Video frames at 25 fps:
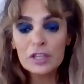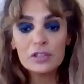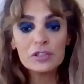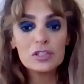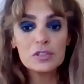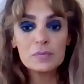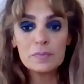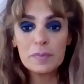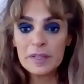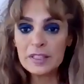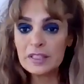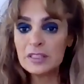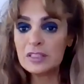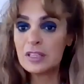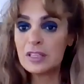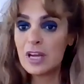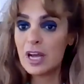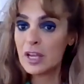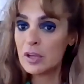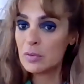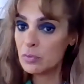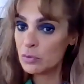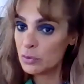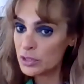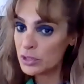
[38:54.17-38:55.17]
to spend
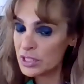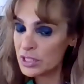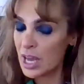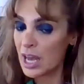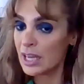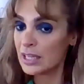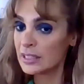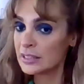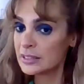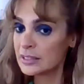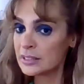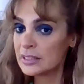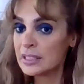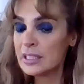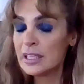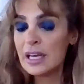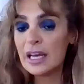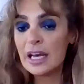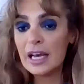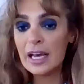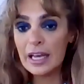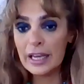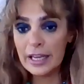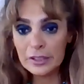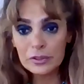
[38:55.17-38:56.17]
time with us
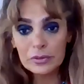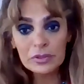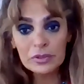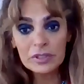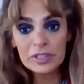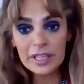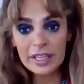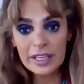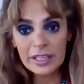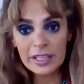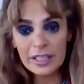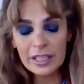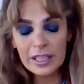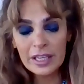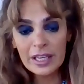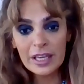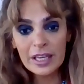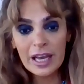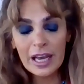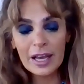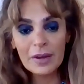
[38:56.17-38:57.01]
today.